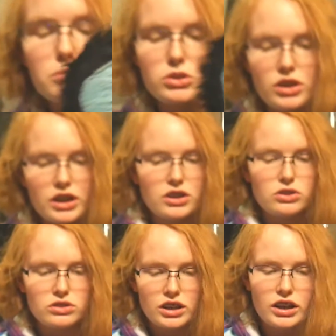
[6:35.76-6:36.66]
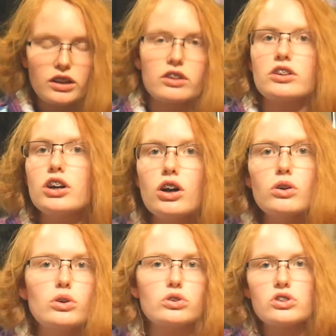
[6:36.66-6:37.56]
I'm sure I could use like another
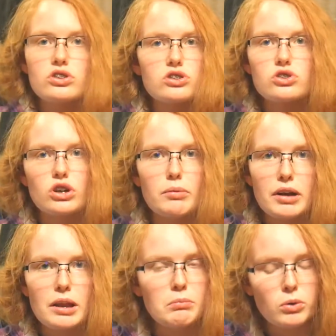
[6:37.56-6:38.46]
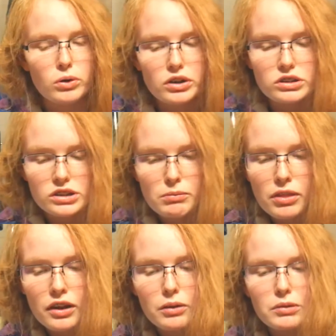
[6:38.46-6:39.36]
coat or scrub it in more or
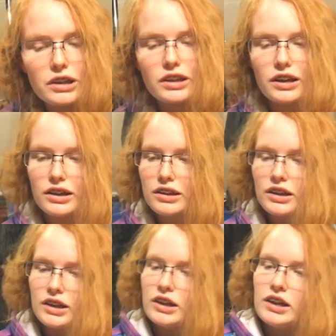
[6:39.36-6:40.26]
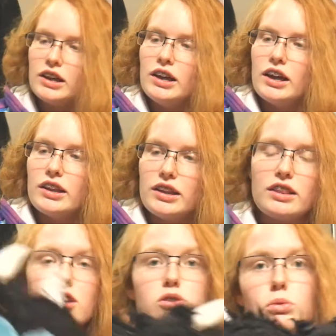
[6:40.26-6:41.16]
something, but yeah. And
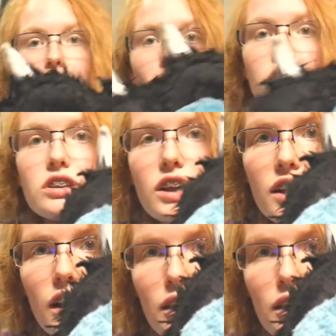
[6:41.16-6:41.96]
then this one looks like it